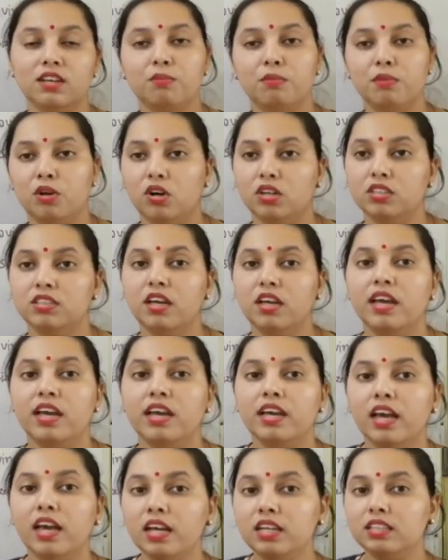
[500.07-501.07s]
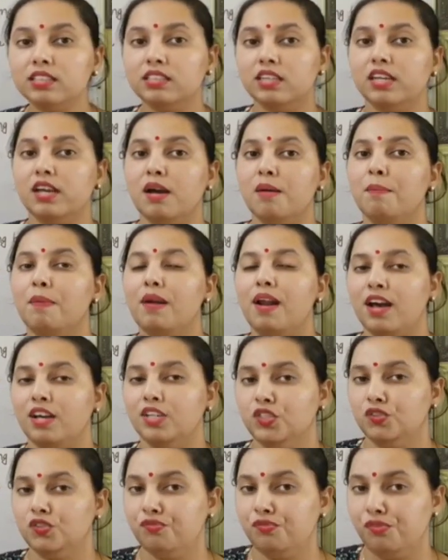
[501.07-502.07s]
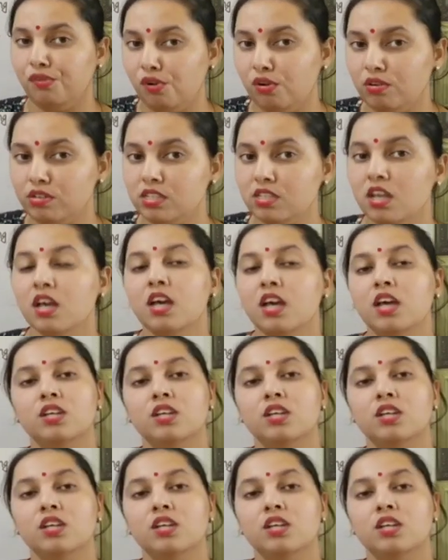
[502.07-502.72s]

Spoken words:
Because he kicks, he applies force,